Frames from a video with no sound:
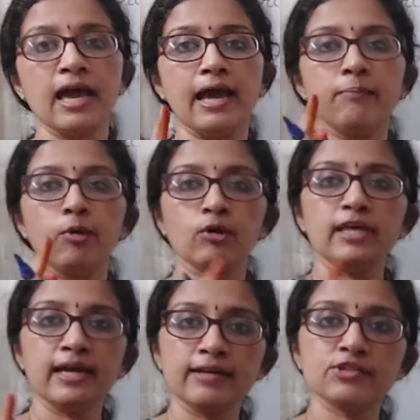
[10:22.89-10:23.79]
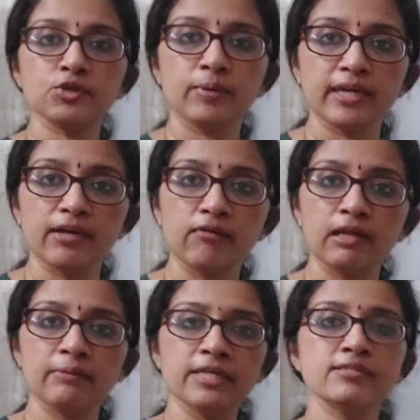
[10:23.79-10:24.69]
And both the angles should be
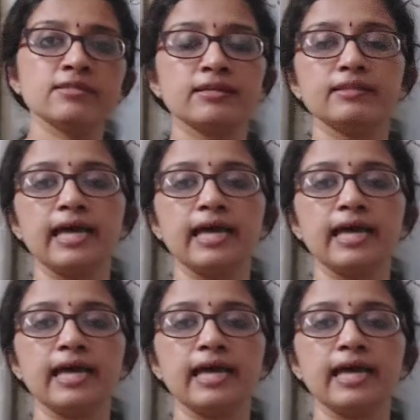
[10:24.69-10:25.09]
equal, means